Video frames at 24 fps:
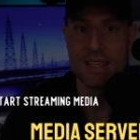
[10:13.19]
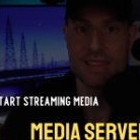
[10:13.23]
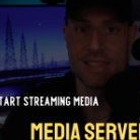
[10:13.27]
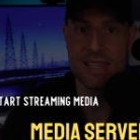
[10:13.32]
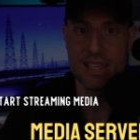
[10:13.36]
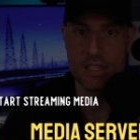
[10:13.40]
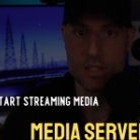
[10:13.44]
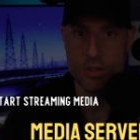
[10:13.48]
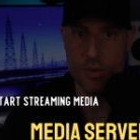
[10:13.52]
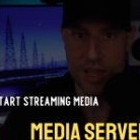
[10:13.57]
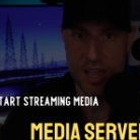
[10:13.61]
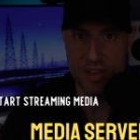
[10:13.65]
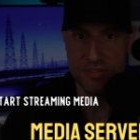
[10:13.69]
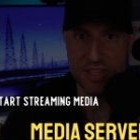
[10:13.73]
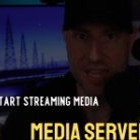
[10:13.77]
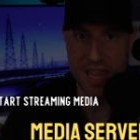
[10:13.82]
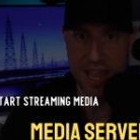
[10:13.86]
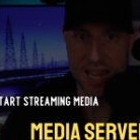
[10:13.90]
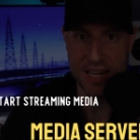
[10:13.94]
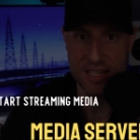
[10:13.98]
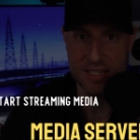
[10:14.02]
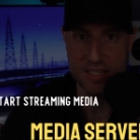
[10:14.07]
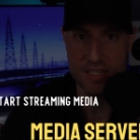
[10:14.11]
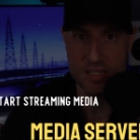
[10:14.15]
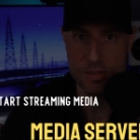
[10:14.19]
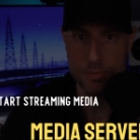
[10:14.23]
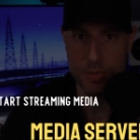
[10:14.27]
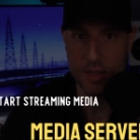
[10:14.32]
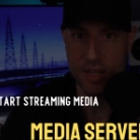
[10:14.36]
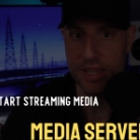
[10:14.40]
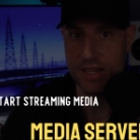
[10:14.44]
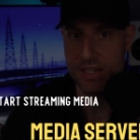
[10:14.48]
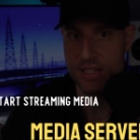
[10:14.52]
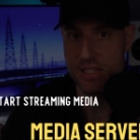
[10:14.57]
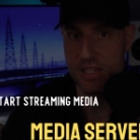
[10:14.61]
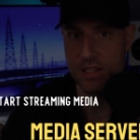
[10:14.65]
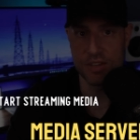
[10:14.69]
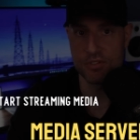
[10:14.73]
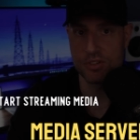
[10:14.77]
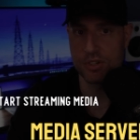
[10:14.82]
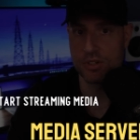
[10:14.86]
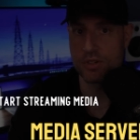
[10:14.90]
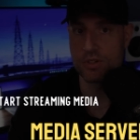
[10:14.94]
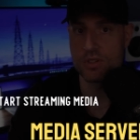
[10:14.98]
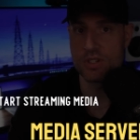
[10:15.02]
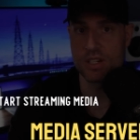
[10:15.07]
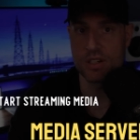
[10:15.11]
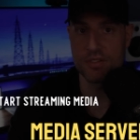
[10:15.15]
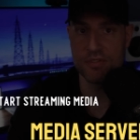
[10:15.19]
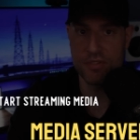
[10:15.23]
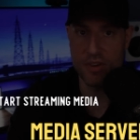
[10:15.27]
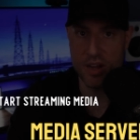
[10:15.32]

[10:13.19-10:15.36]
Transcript: then you have to access Plex. If you're using a